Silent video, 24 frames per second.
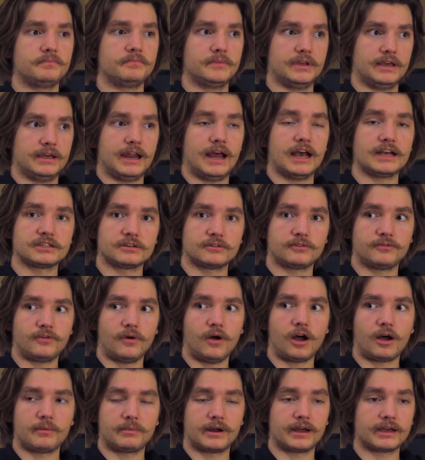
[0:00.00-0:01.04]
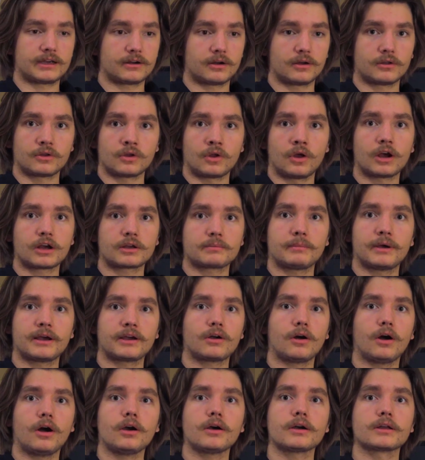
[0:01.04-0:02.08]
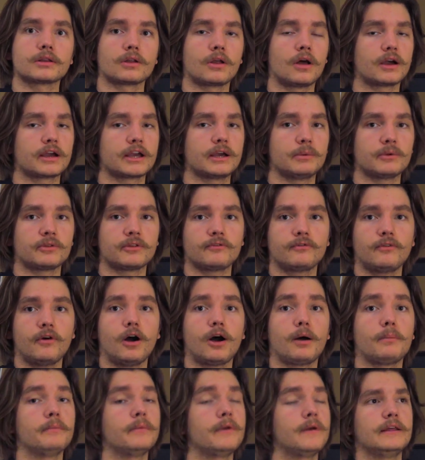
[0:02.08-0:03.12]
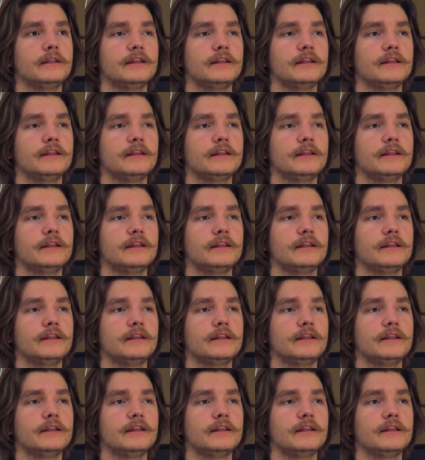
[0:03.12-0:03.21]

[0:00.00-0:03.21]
it has a fob, and I can unlock my car and lock it with a fob.